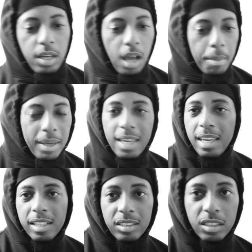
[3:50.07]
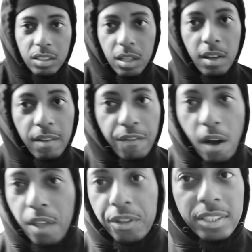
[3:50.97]
I mean, he is his
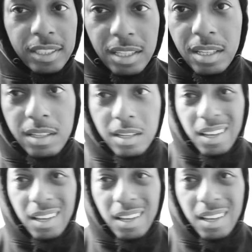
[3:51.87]
father's son.